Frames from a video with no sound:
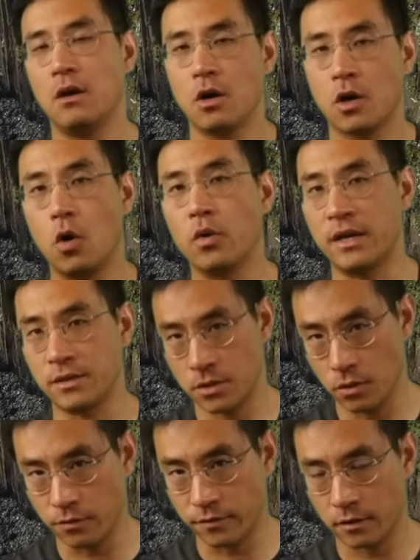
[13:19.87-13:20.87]
gold and
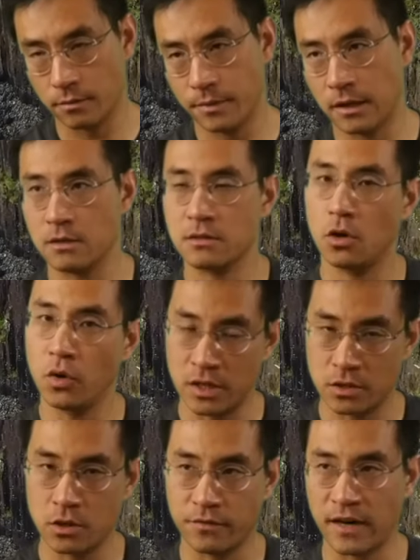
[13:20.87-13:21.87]
silver, because gold
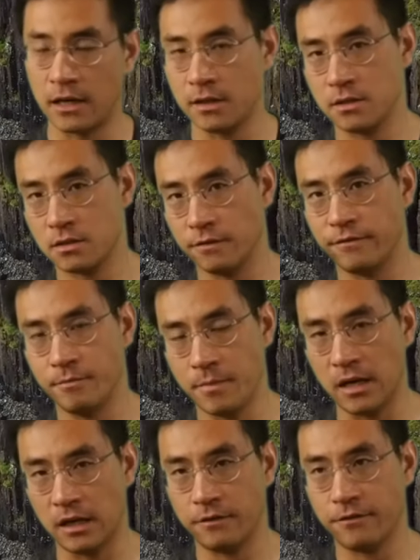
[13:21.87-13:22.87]
and silver had served
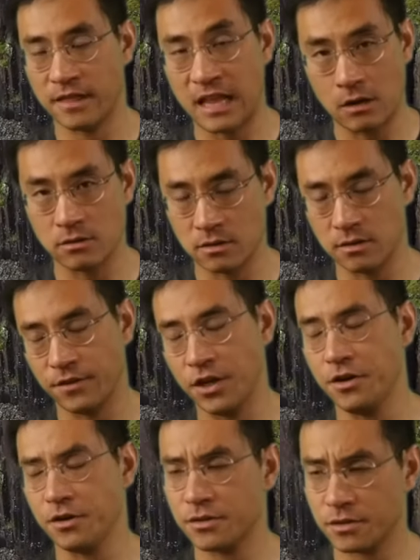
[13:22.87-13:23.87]
money for thousands of
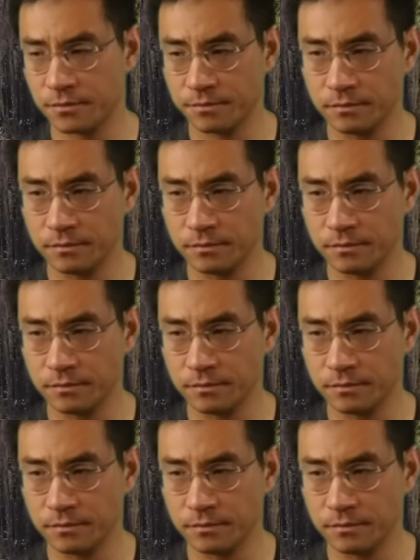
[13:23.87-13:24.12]
years.